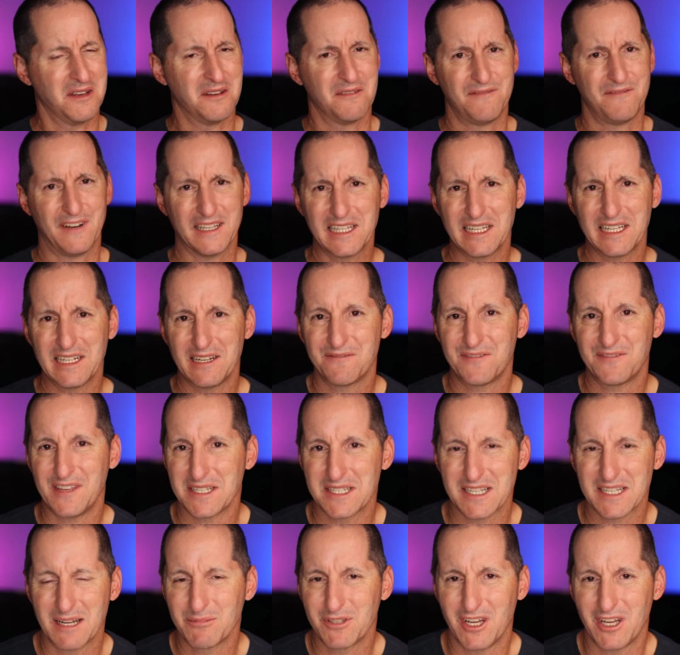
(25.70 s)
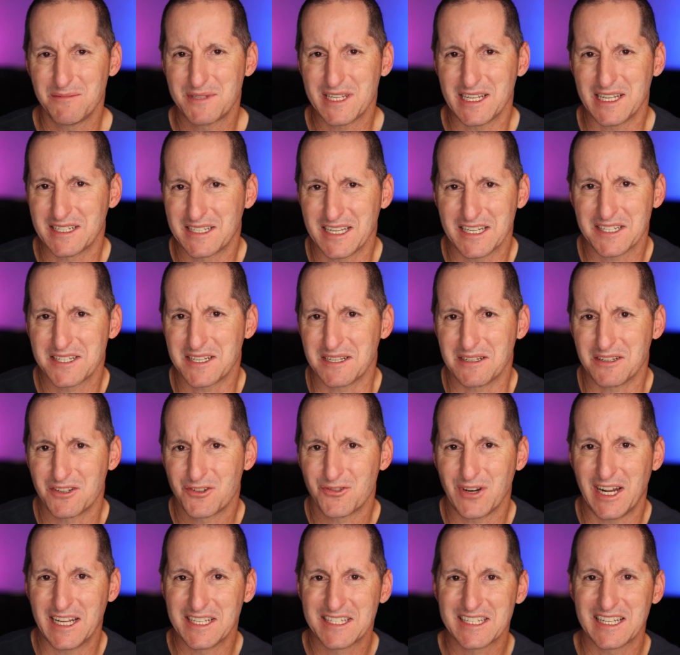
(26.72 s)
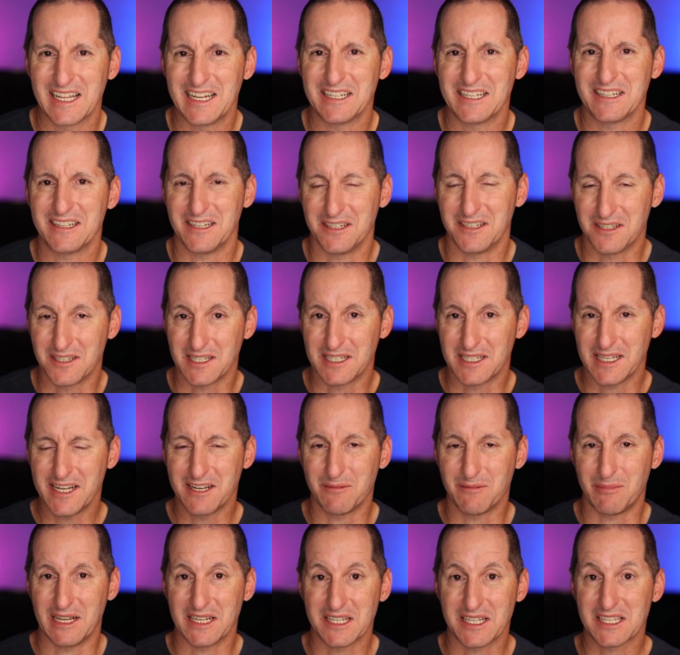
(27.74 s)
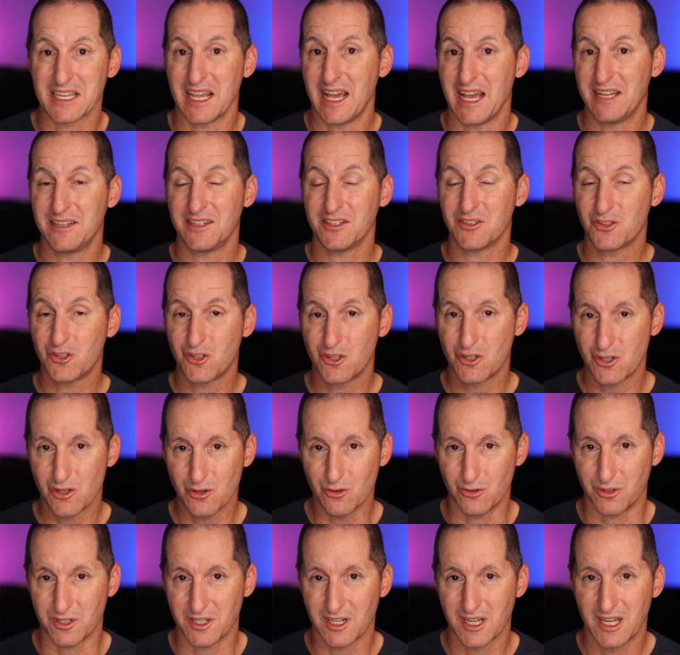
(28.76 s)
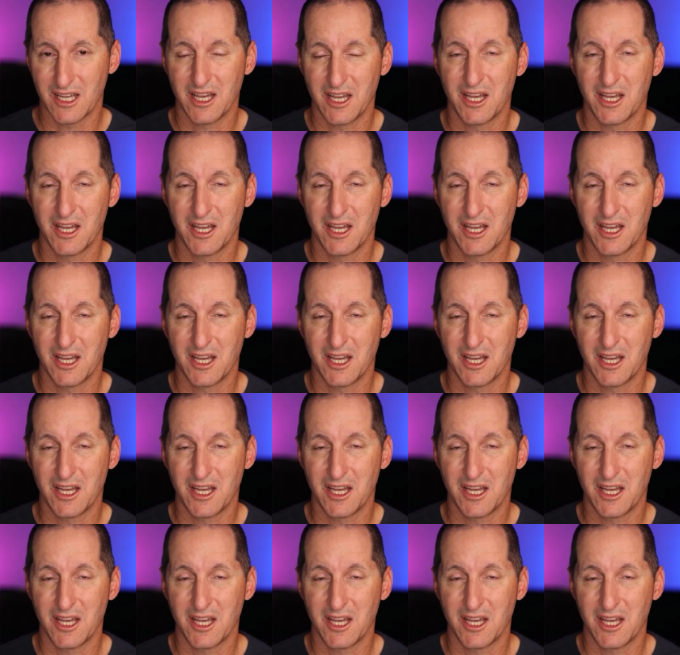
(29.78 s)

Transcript: Funnily enough, that sometimes that doesn't translate into the database, and it should.